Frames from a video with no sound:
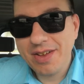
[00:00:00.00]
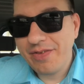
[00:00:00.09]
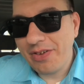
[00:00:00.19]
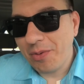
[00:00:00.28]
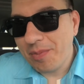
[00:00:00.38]

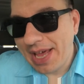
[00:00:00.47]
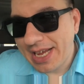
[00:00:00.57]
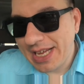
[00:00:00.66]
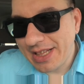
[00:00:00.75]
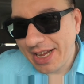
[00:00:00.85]

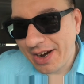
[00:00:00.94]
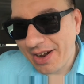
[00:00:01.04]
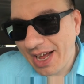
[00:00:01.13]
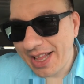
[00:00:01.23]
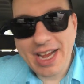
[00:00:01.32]
filmmaking there,
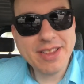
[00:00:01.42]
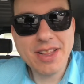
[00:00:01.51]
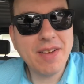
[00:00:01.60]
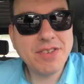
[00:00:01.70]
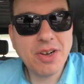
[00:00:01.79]
and I'd
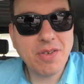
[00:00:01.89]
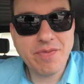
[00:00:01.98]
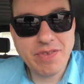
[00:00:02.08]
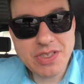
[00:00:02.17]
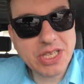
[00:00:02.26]
love to go
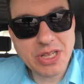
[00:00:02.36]
and visit